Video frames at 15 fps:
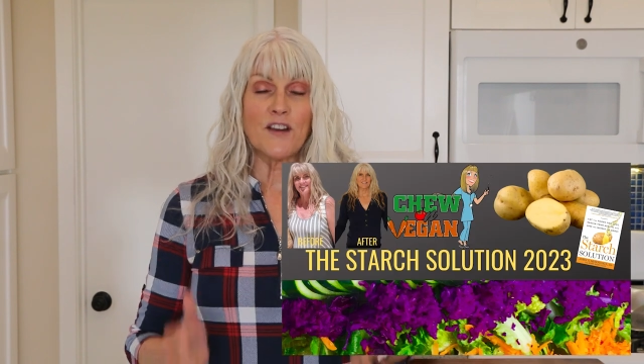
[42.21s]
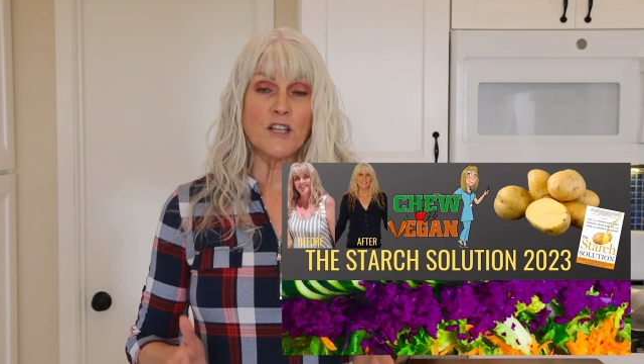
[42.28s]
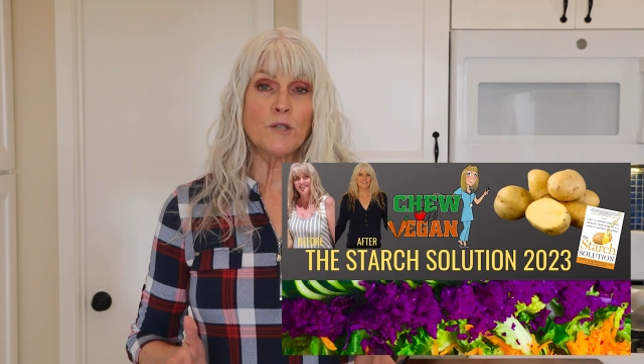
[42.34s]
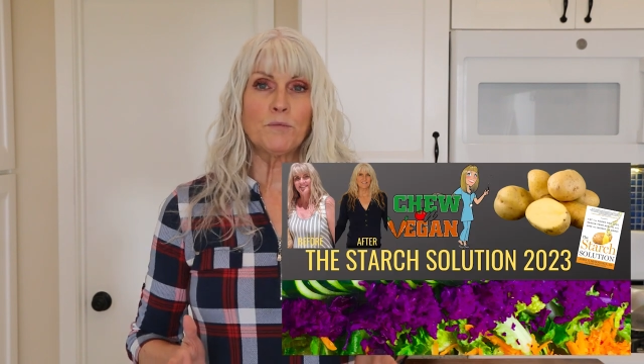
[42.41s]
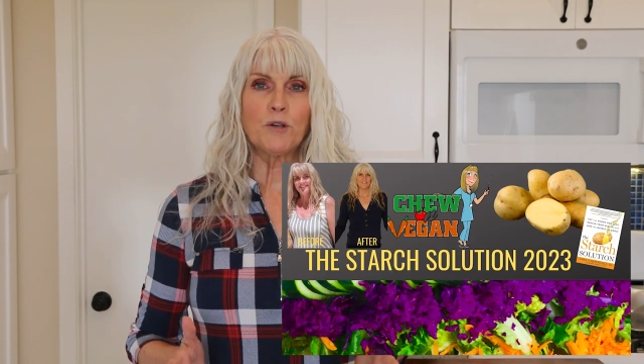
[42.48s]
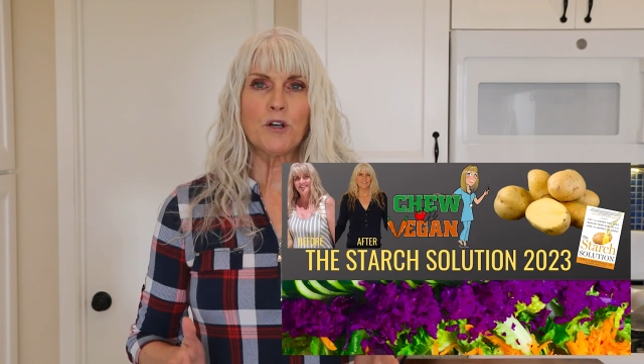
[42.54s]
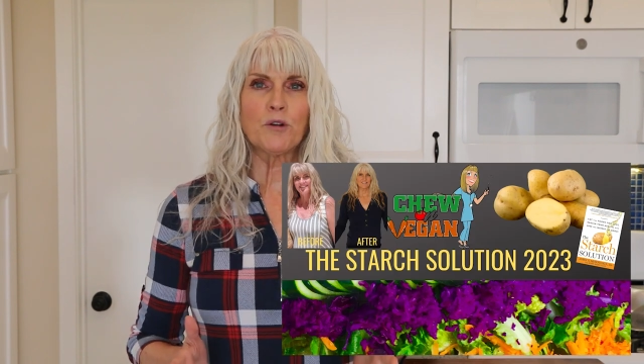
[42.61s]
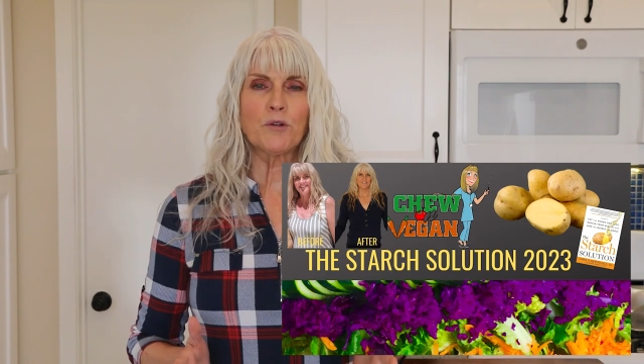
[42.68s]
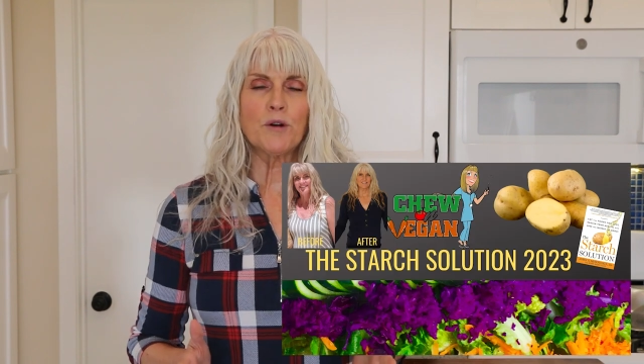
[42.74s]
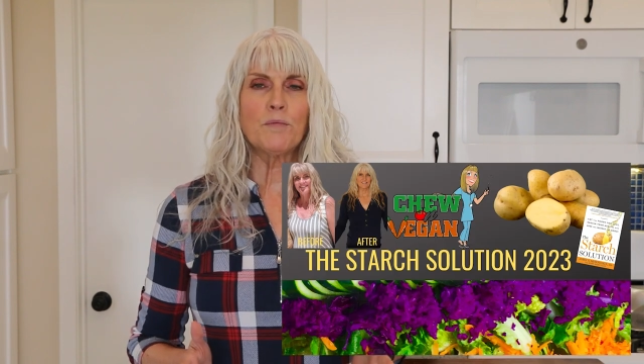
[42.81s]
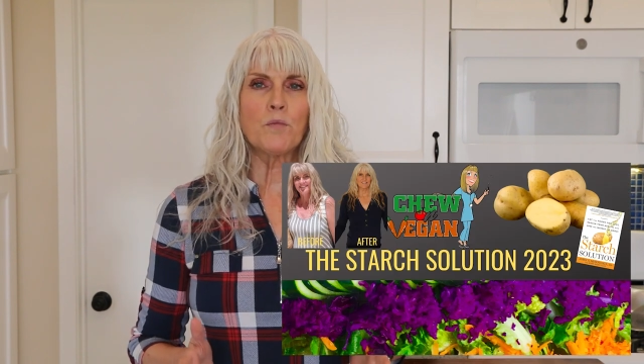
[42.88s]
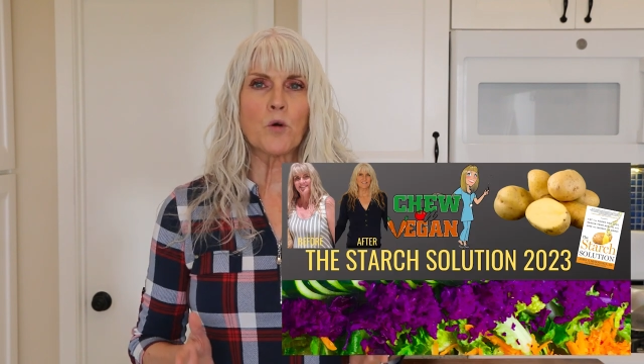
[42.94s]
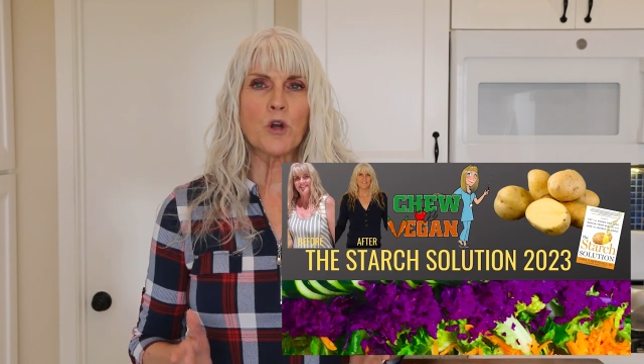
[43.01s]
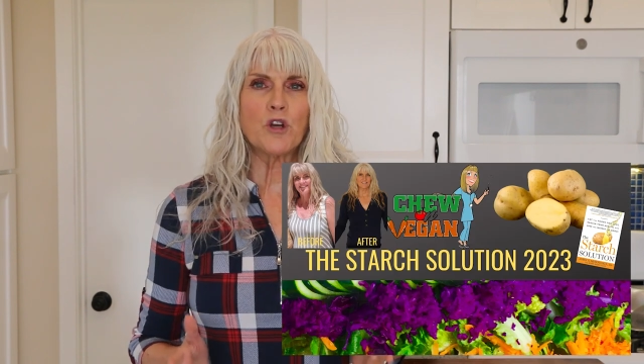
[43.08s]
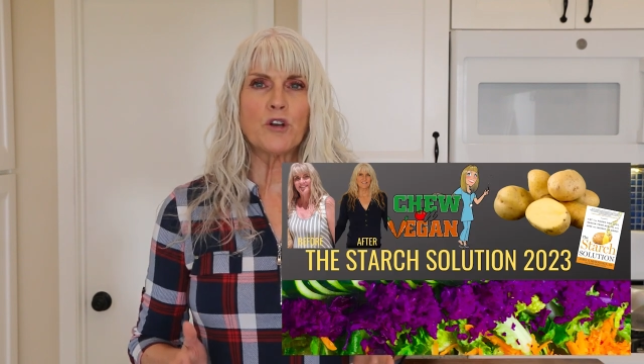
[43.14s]
Facebook
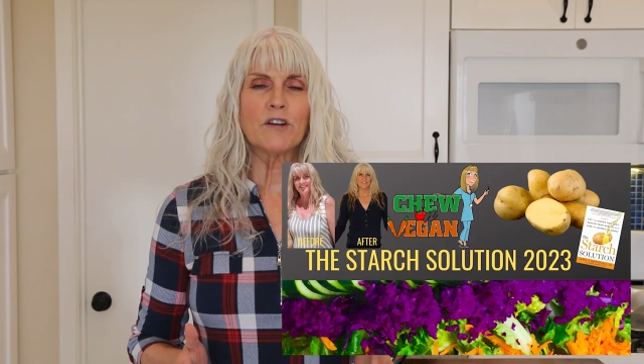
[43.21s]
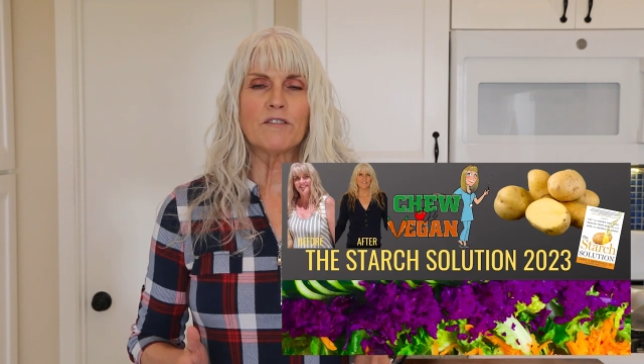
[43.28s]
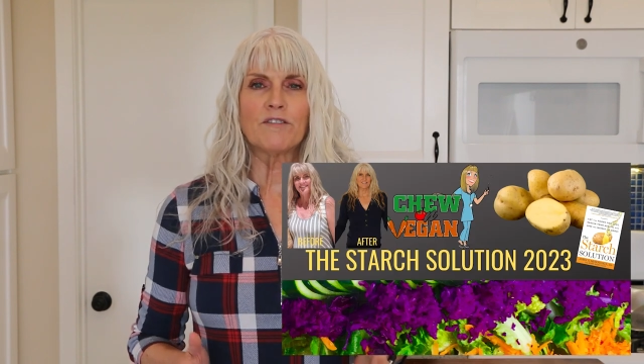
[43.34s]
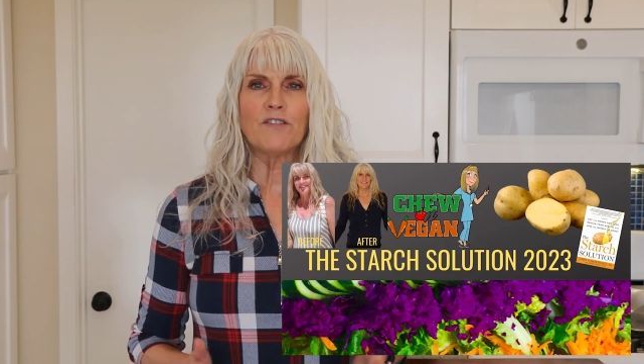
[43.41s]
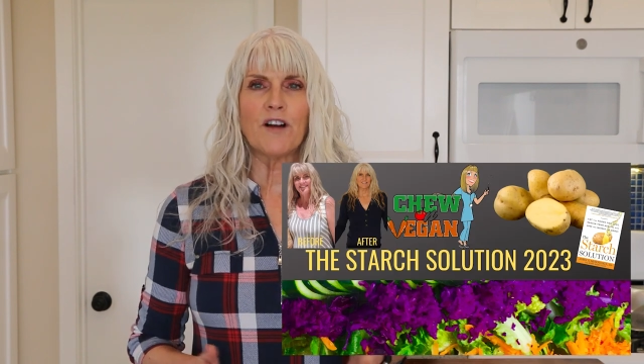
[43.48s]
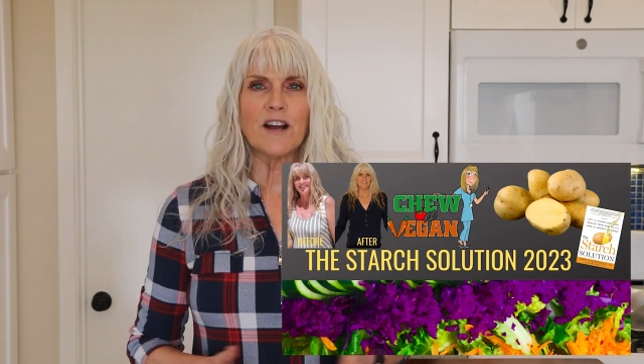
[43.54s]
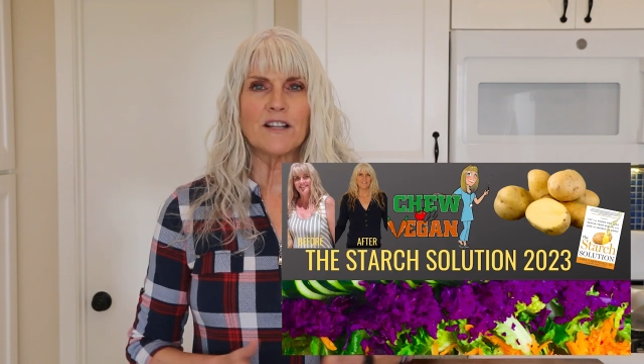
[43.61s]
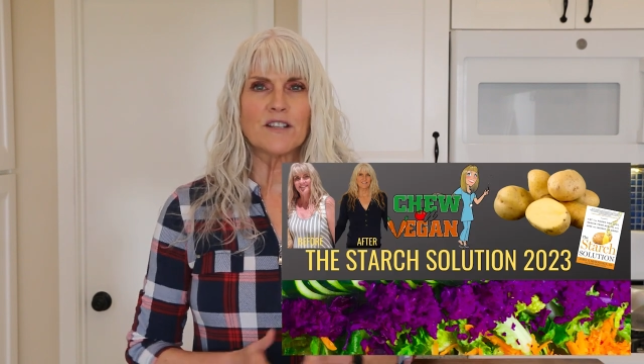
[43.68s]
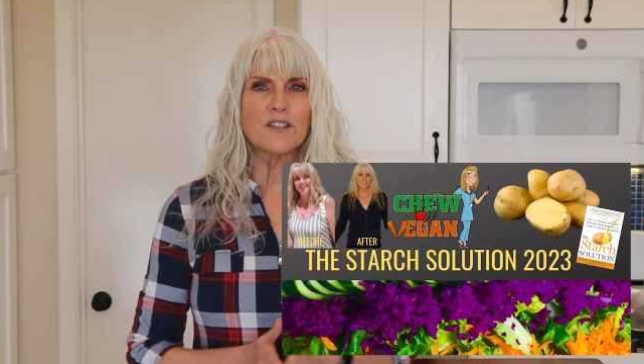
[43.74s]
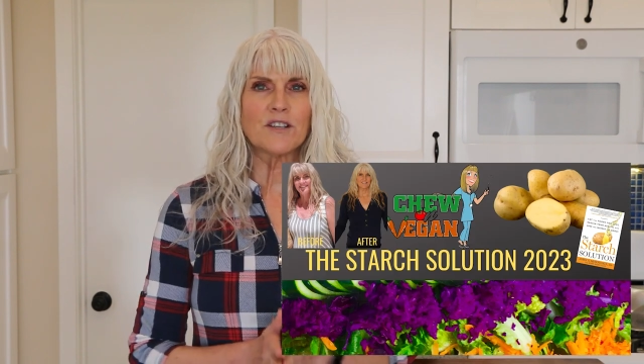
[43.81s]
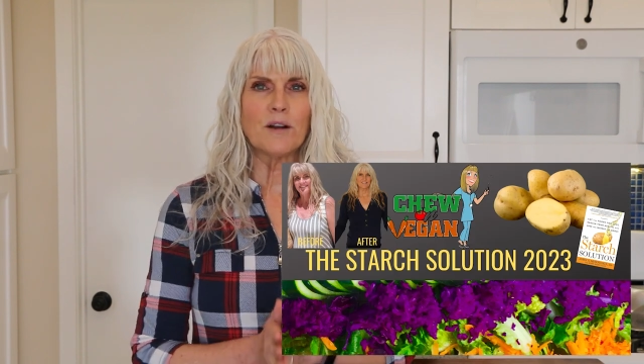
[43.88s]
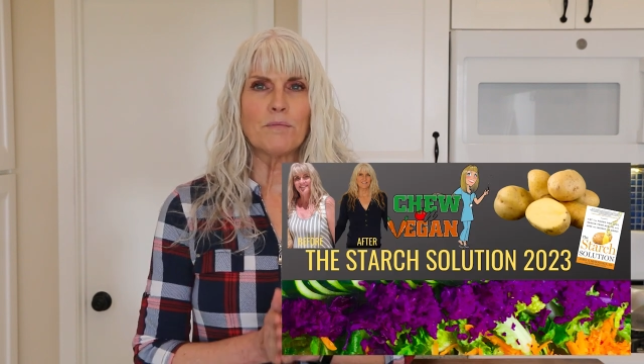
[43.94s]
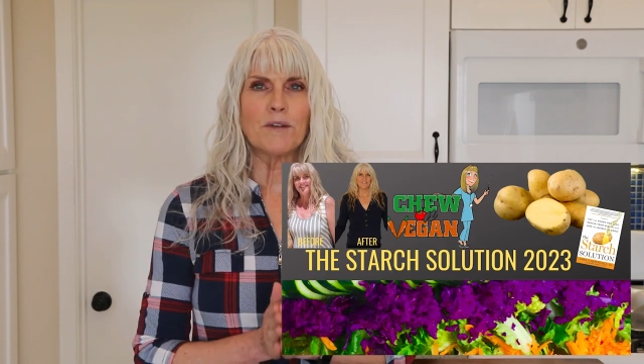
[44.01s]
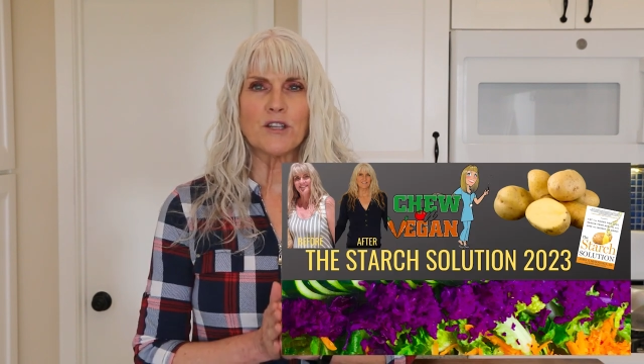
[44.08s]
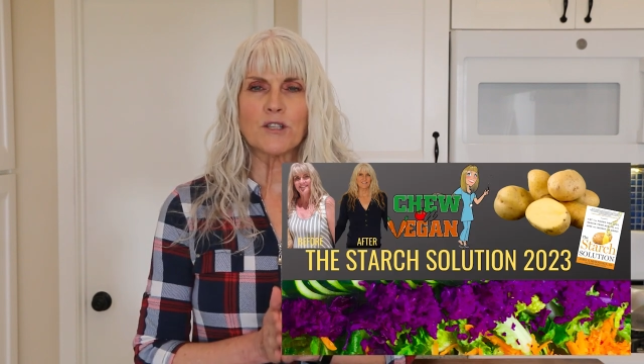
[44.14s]
group where you can find some